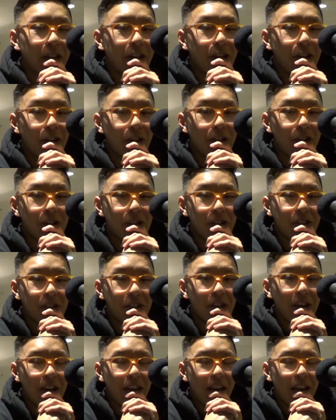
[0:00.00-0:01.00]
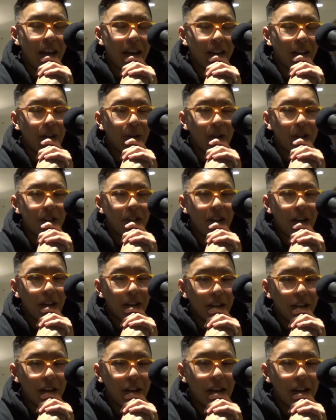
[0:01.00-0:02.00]
a nurse, and
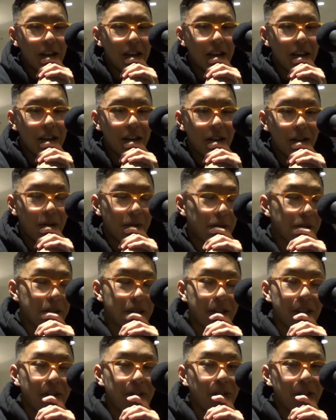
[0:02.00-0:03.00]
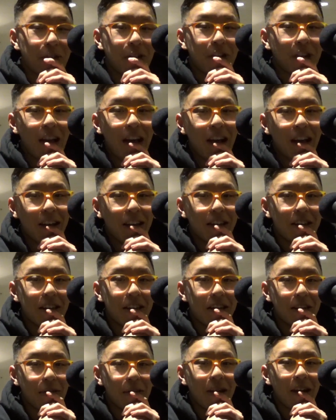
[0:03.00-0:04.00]
coincidentally, he was the first guy to
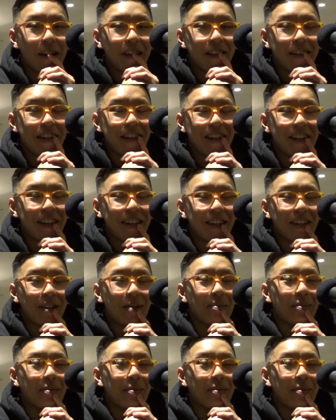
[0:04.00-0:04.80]
teach me how to take a